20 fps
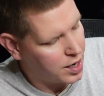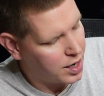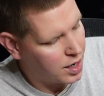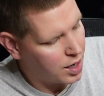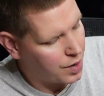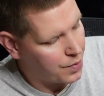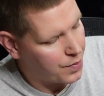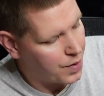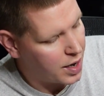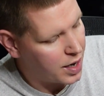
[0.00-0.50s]

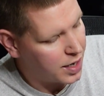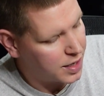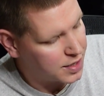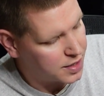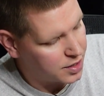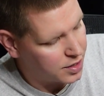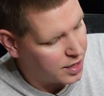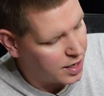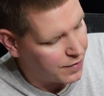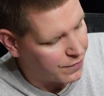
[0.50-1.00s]
Gigabyte has
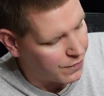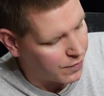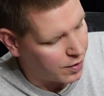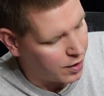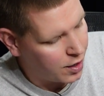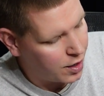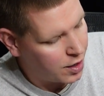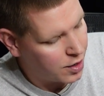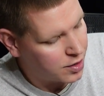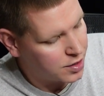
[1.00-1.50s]
done that for
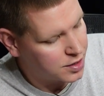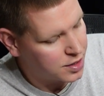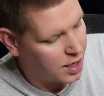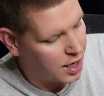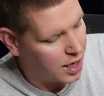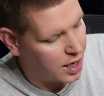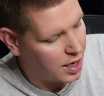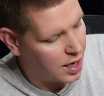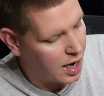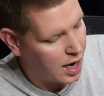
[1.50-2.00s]
years,
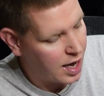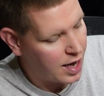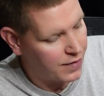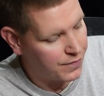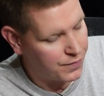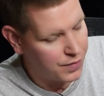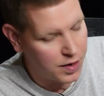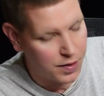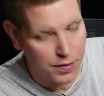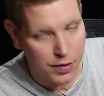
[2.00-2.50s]
and I
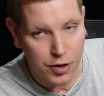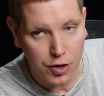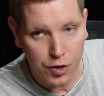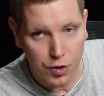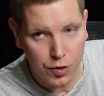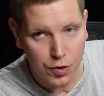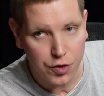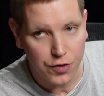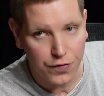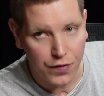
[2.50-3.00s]
have been a
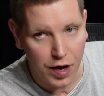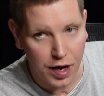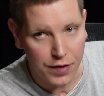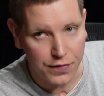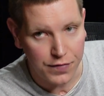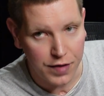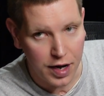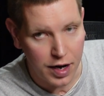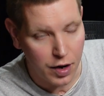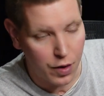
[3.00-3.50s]
huge fan
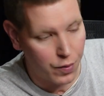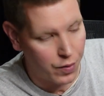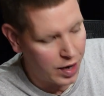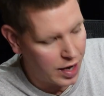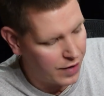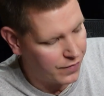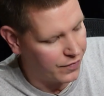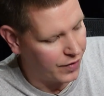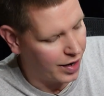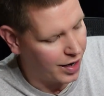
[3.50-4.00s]
of that on
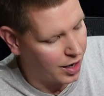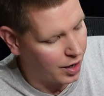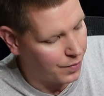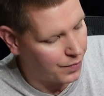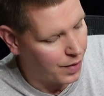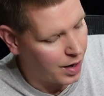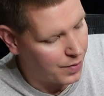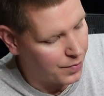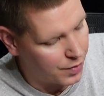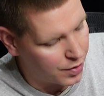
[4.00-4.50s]
every
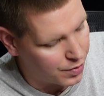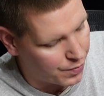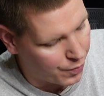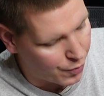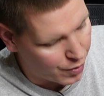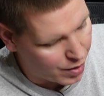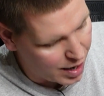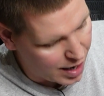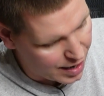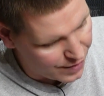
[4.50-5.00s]
Gigabyte
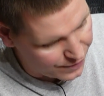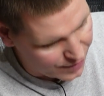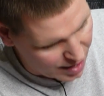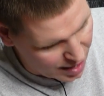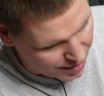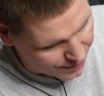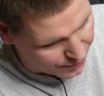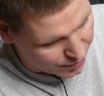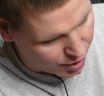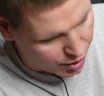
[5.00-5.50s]
motherboard I have
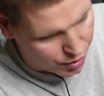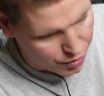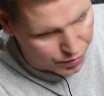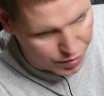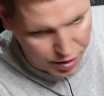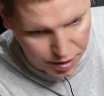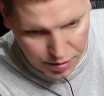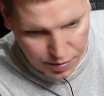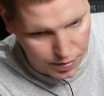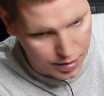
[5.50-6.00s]
ever
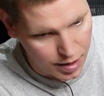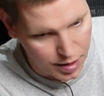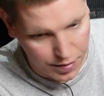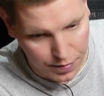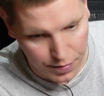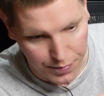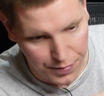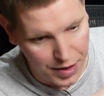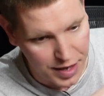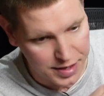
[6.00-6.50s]
owned in
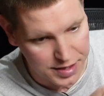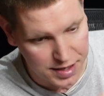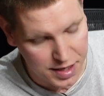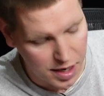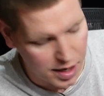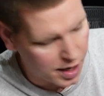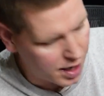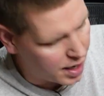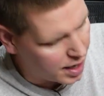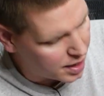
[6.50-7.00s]
the past
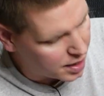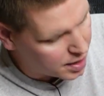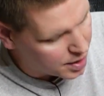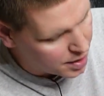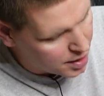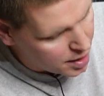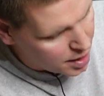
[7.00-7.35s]
decade.